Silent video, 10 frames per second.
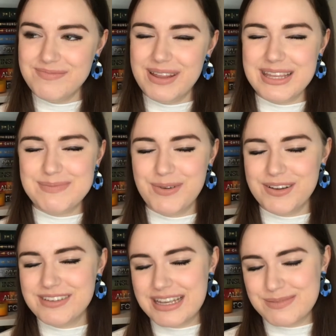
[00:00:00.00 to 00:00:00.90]
but this
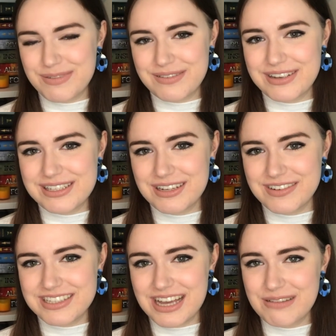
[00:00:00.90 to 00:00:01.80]
book does bring me so
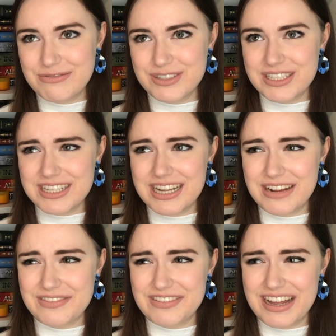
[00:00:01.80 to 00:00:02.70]
much comfort and
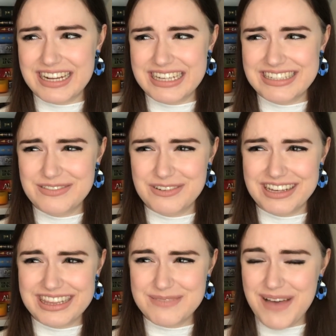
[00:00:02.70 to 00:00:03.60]
I've read it for
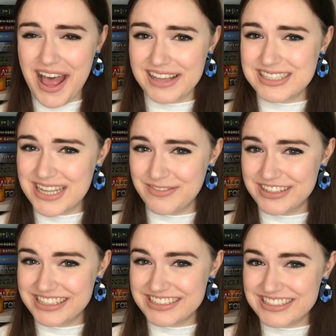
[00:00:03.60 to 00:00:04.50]
like the past
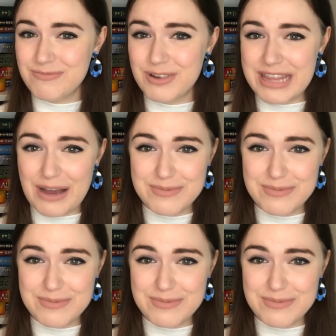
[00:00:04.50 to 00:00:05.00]
7 years without